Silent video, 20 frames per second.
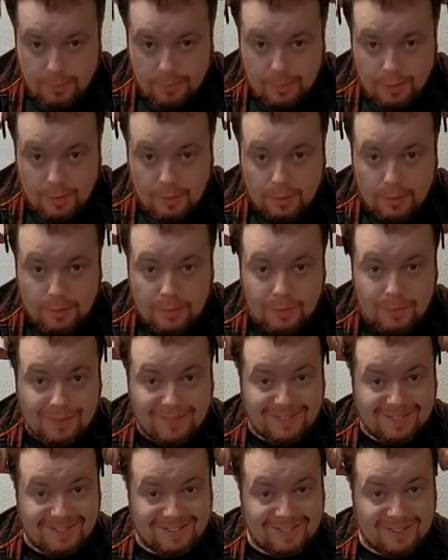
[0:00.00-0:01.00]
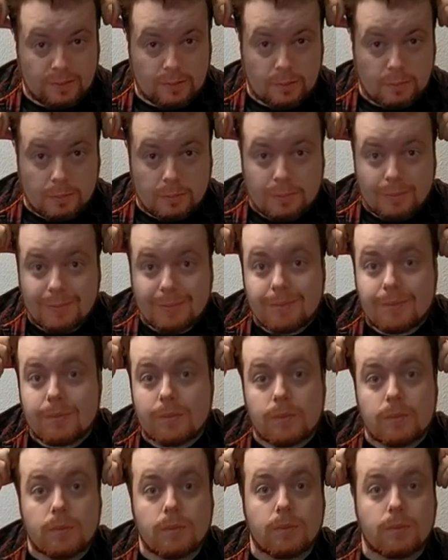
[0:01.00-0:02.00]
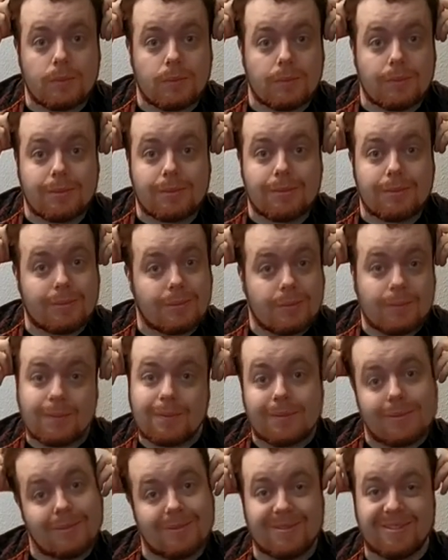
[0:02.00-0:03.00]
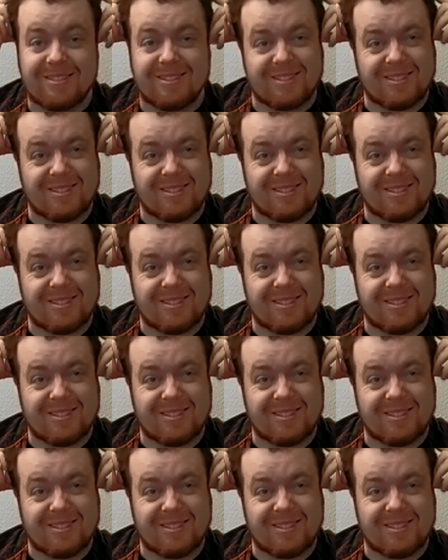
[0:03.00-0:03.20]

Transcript: No one is speaking in this clip.